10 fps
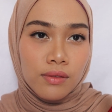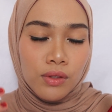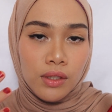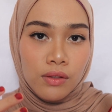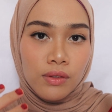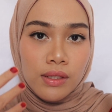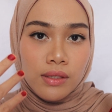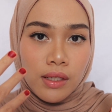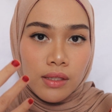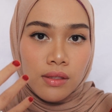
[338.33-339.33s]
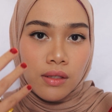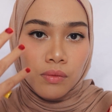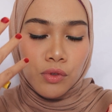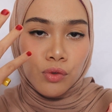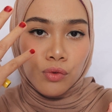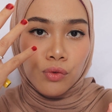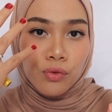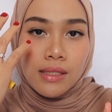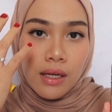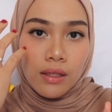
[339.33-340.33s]
really, really takes time to
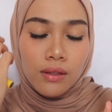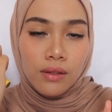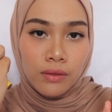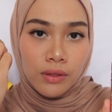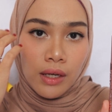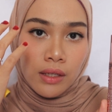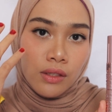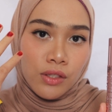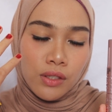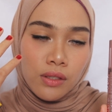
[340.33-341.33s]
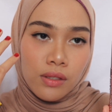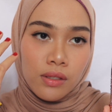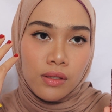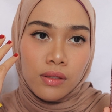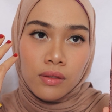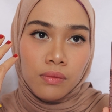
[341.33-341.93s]
set on the eyelashes.